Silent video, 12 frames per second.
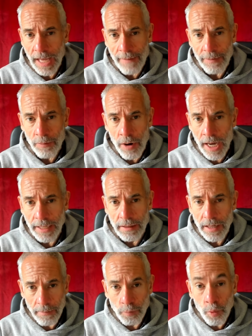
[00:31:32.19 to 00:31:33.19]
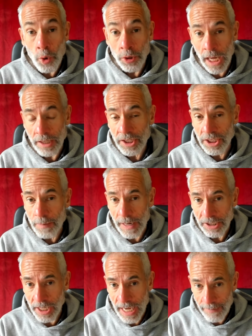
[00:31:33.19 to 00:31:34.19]
They have the right, uh, walnuts
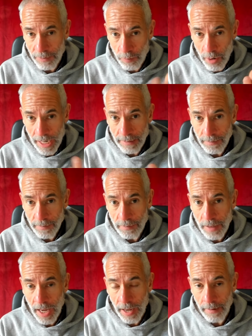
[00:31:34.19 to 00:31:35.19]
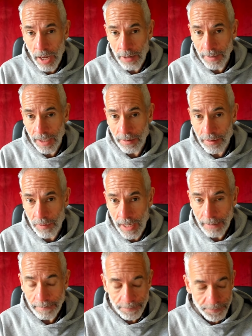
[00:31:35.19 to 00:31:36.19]
especially have the right uh, omega 3